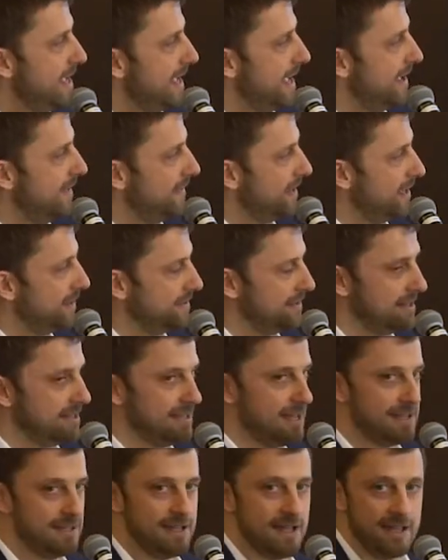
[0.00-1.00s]
And
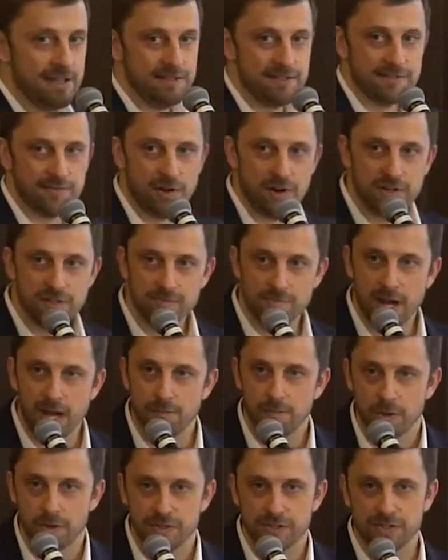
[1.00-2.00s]
then as far as
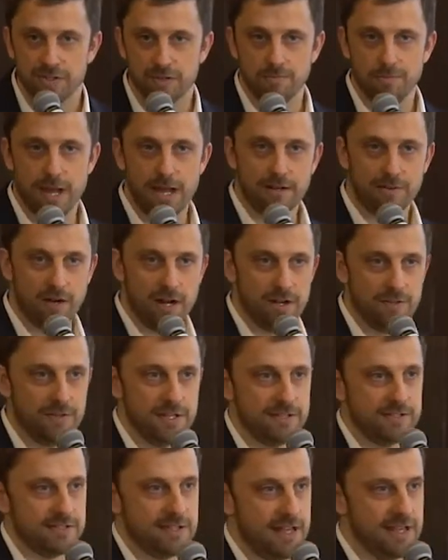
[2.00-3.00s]
my personal background, as,